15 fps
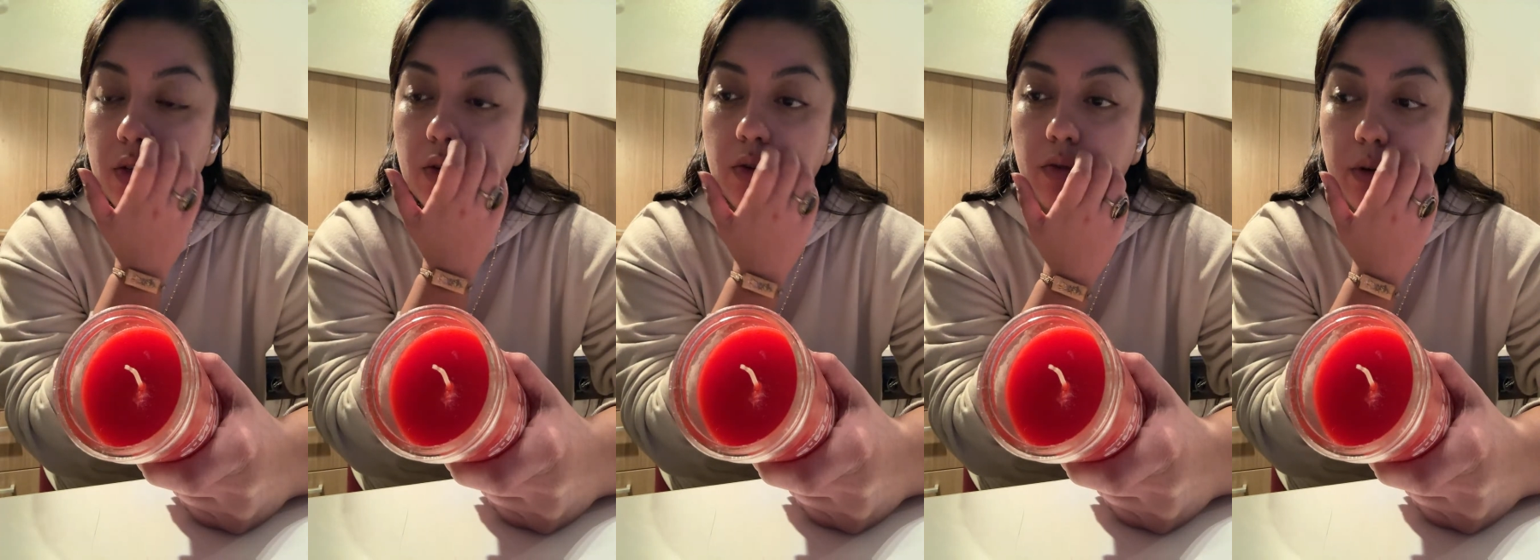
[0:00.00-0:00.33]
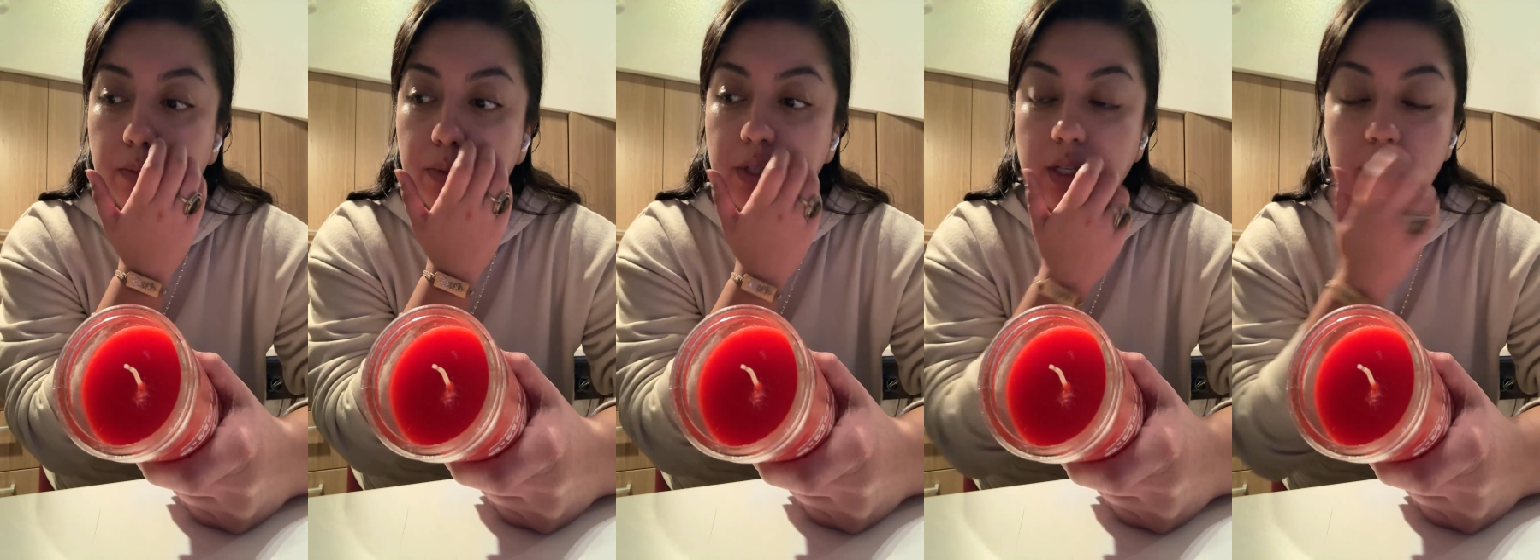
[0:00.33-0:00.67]
Two
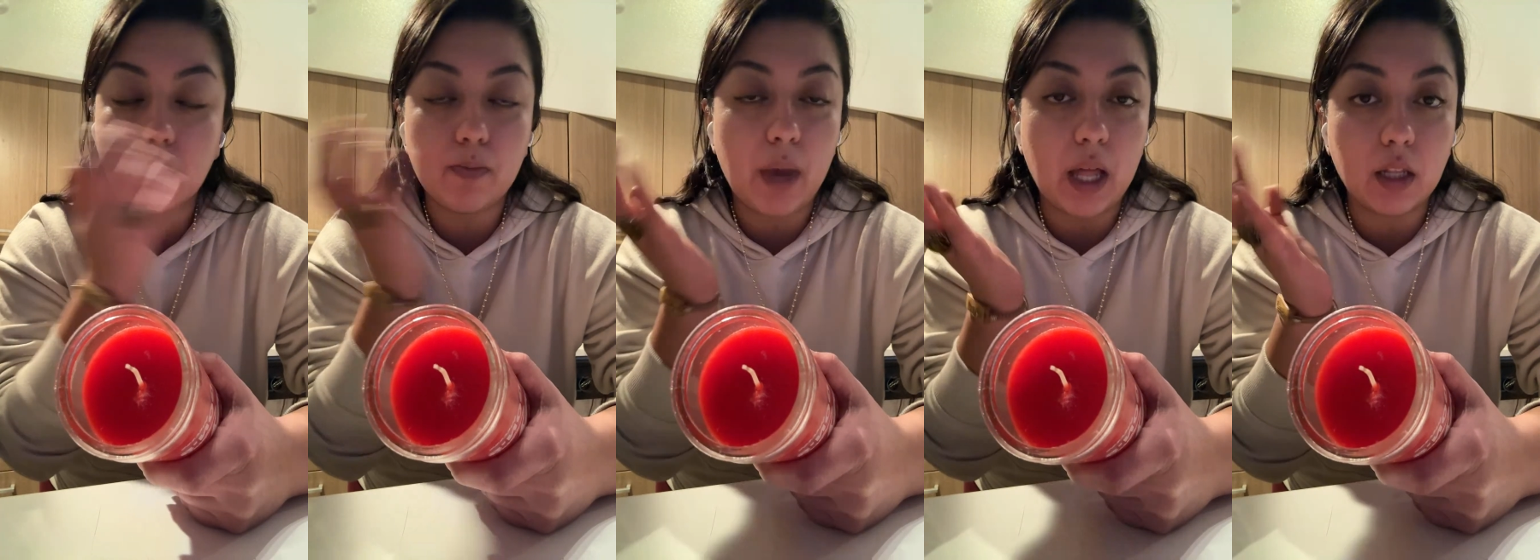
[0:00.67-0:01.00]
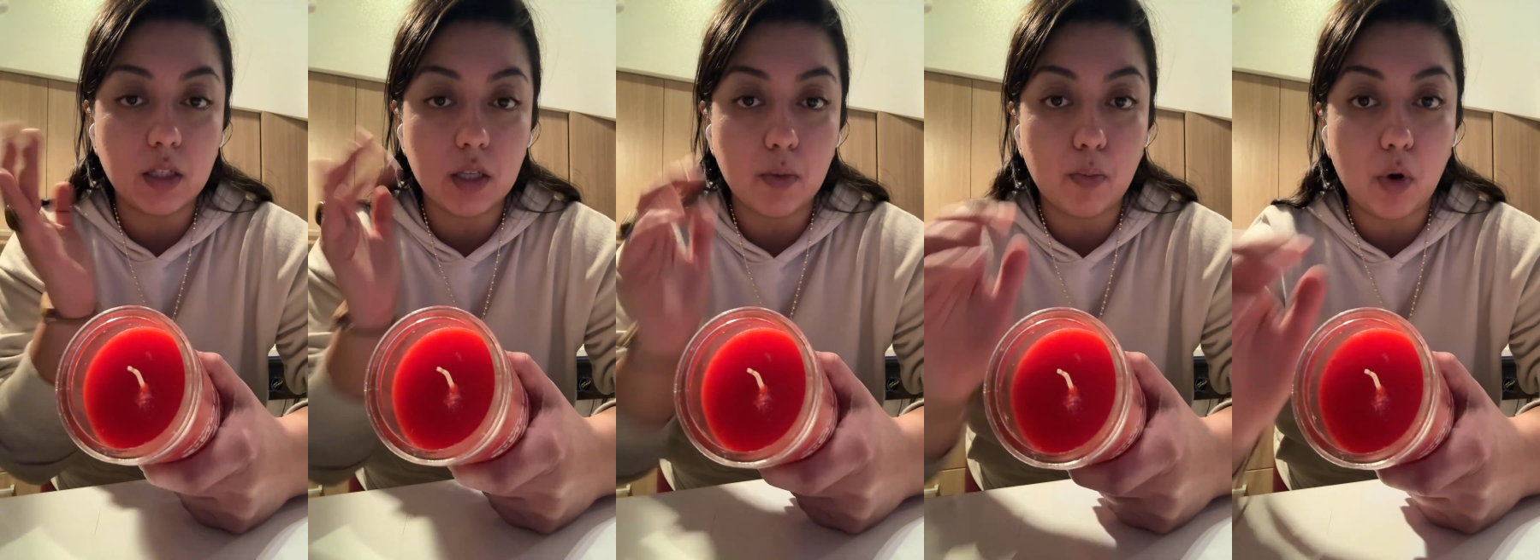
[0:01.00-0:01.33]
represents
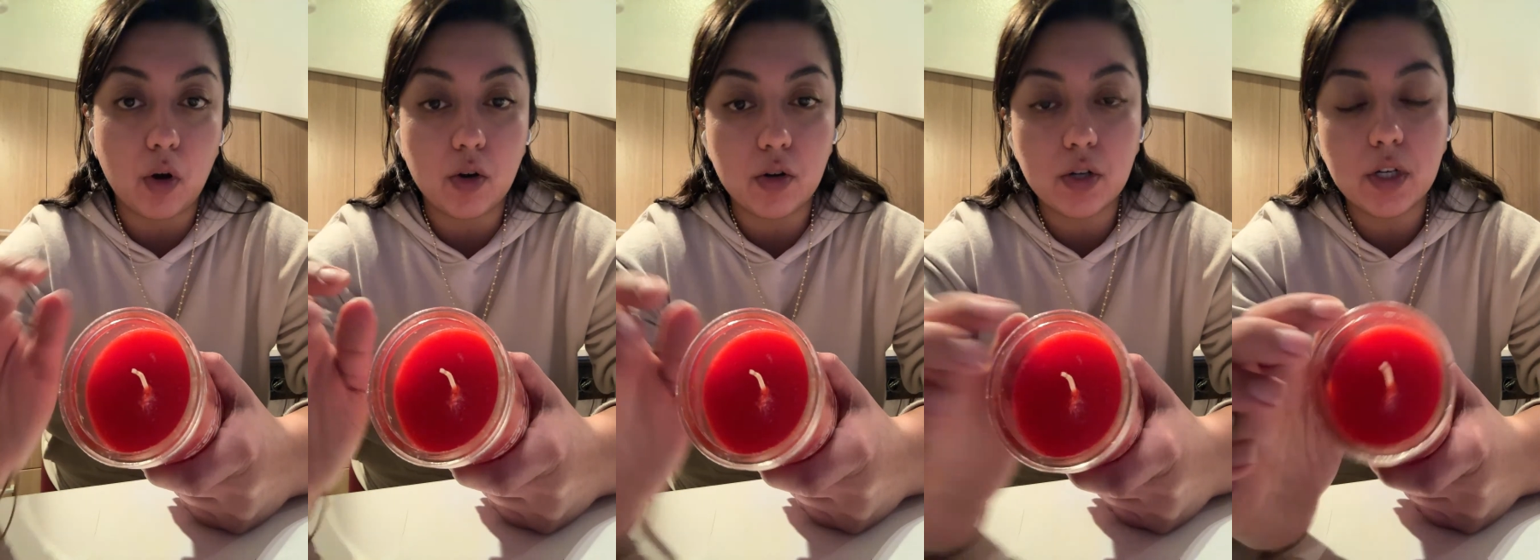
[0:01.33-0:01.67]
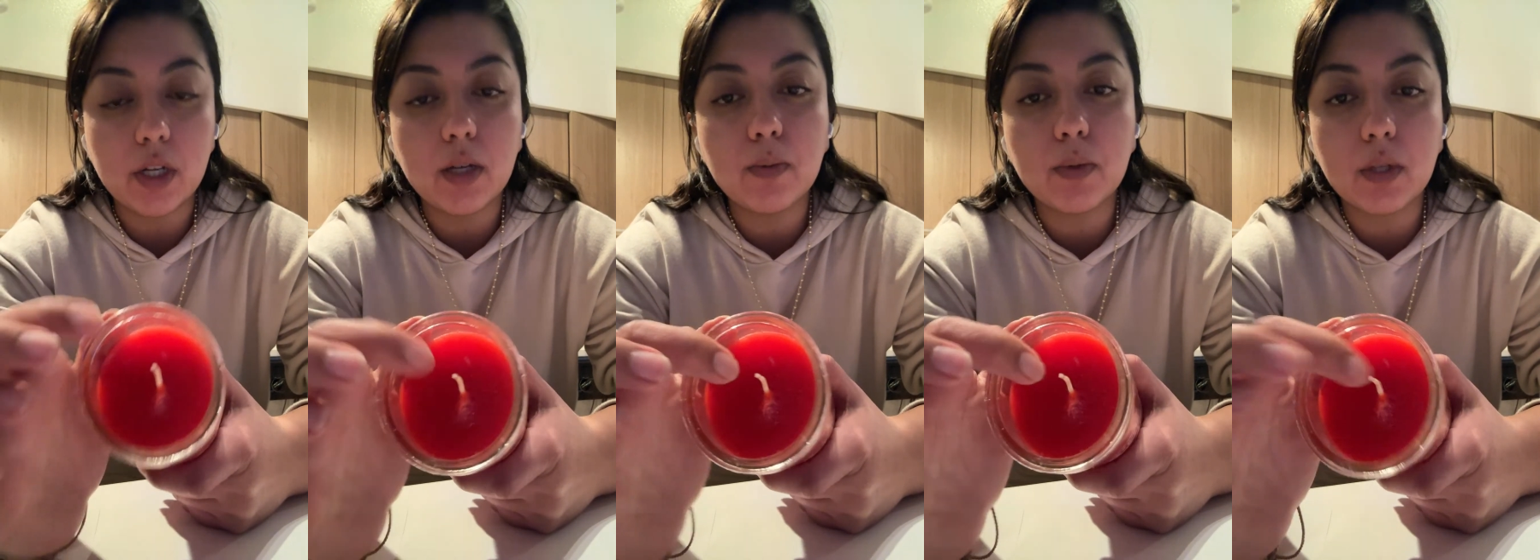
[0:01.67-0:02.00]
balance and
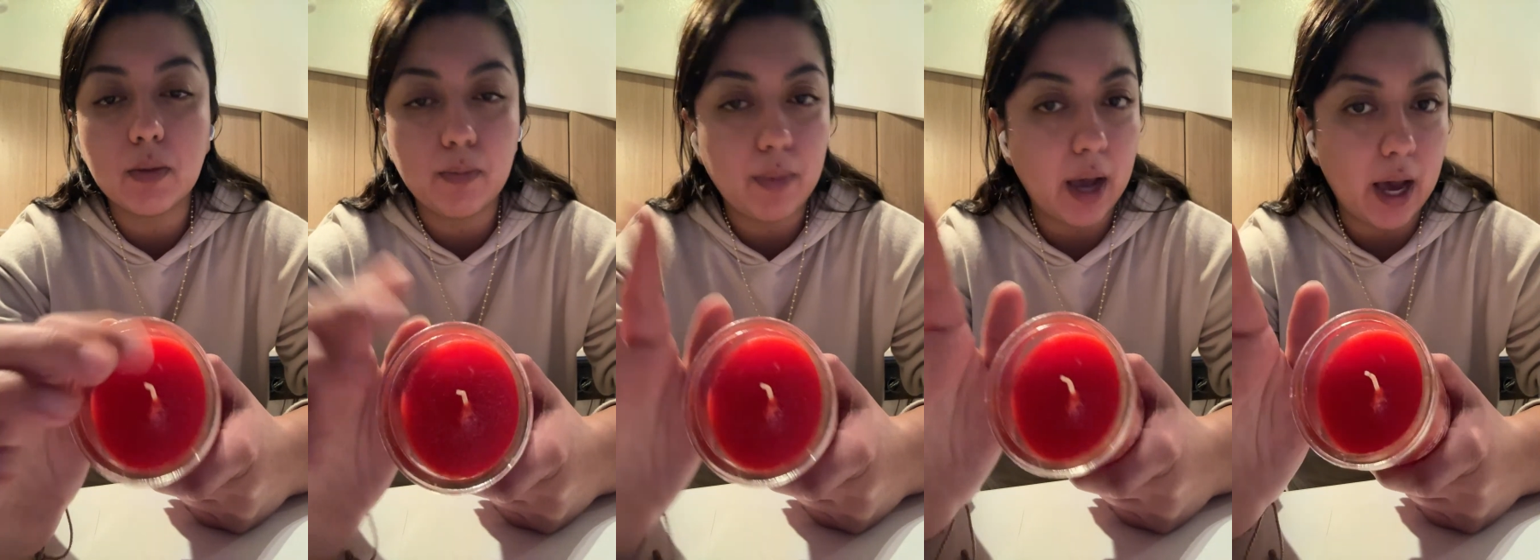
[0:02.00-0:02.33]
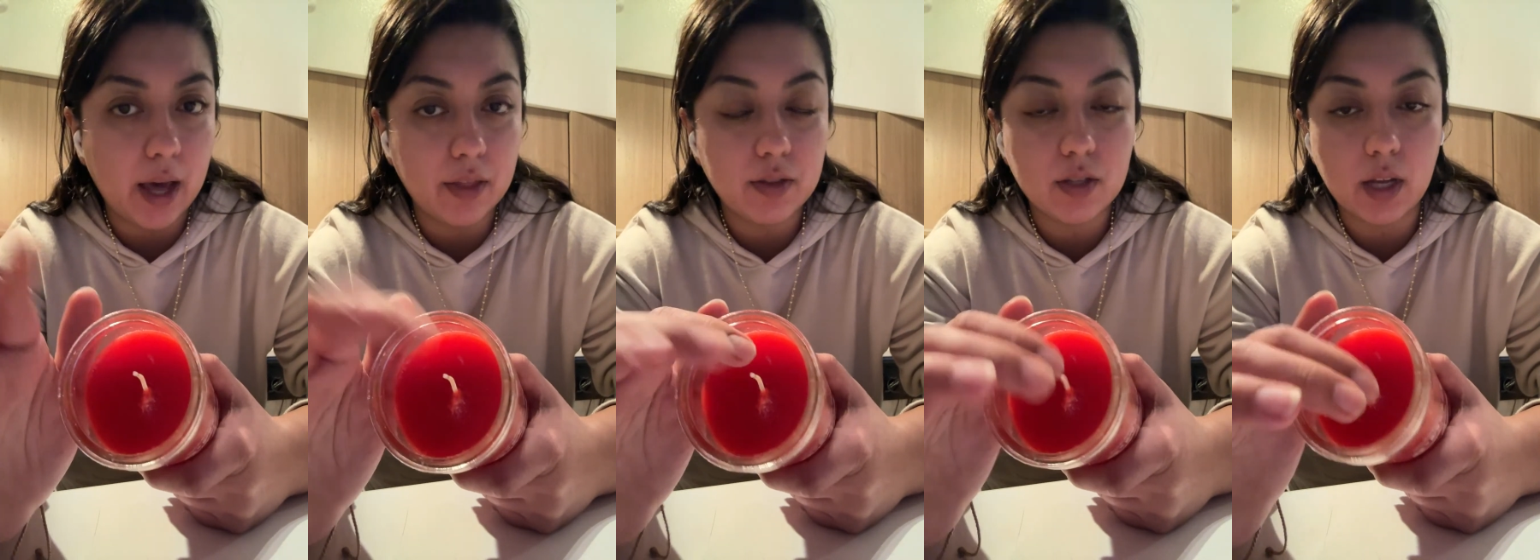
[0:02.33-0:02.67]
partnerships,
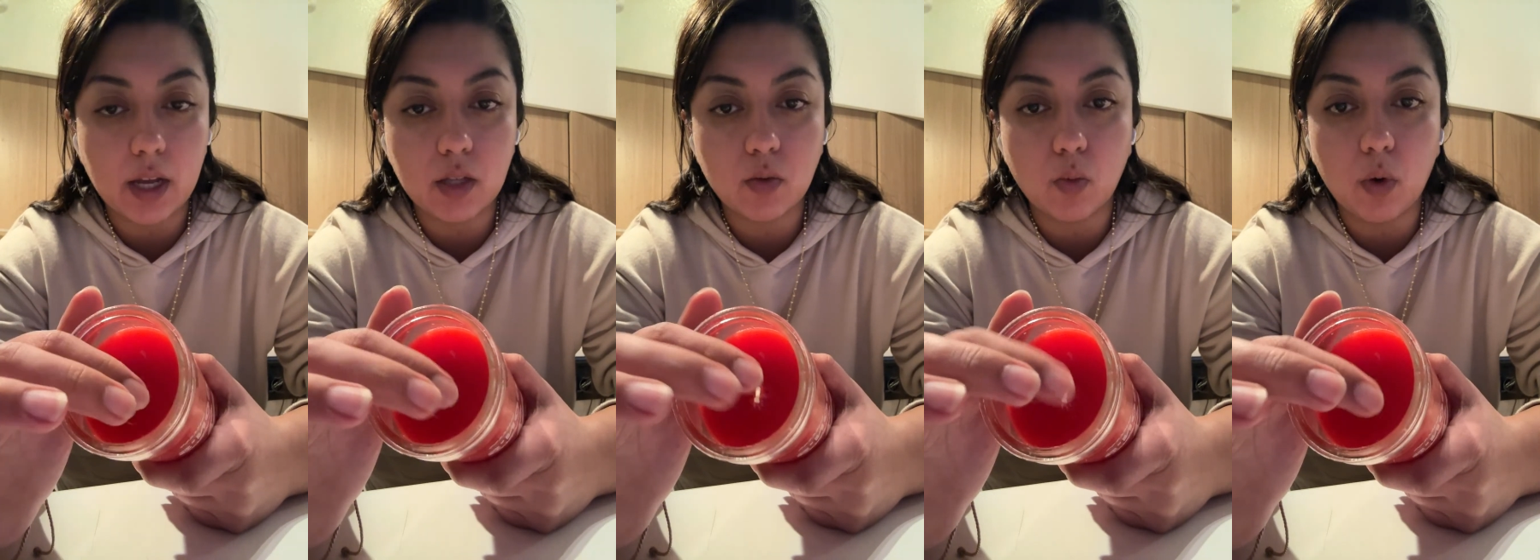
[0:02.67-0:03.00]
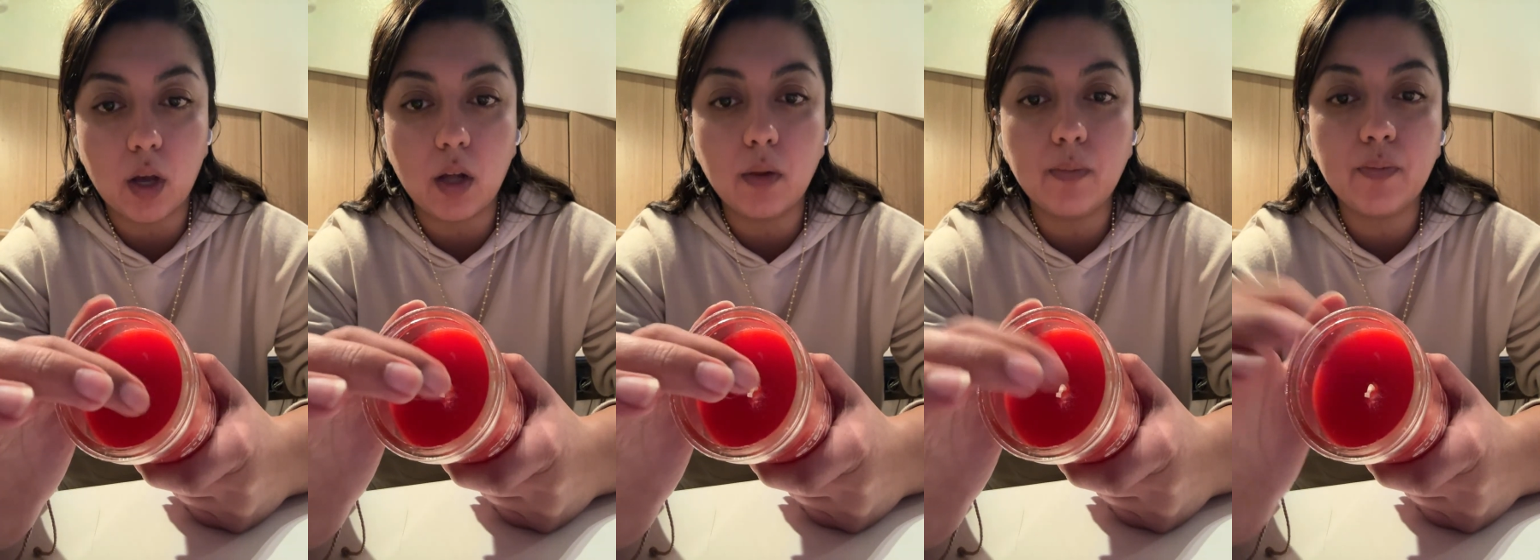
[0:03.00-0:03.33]
paths as
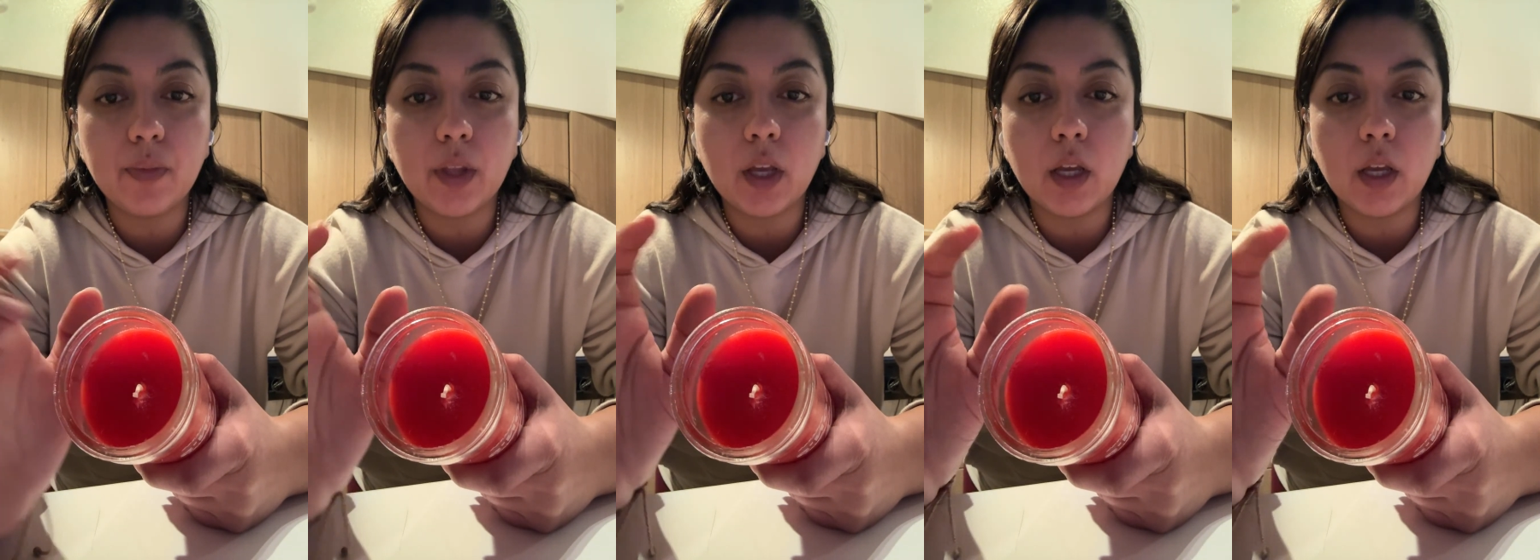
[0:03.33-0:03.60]
well.